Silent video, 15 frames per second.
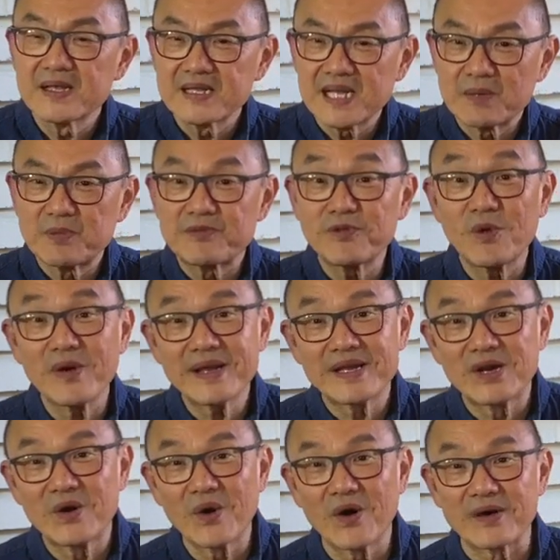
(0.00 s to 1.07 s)
Now before I
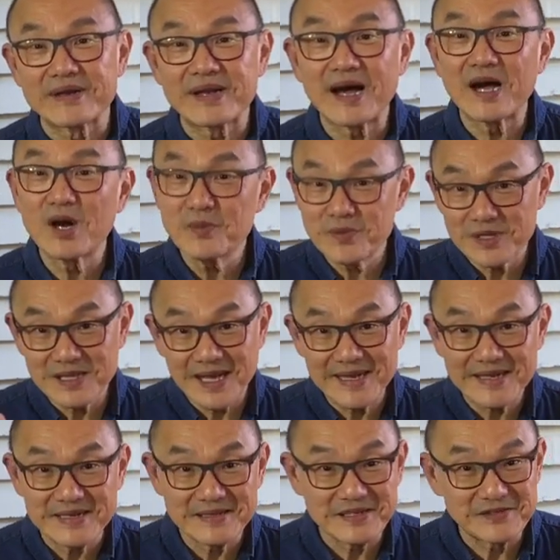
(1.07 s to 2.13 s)
go on, I hope you're
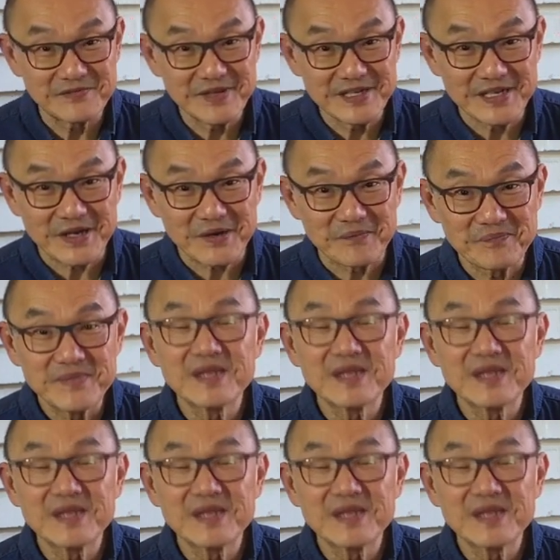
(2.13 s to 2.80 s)
liking this video.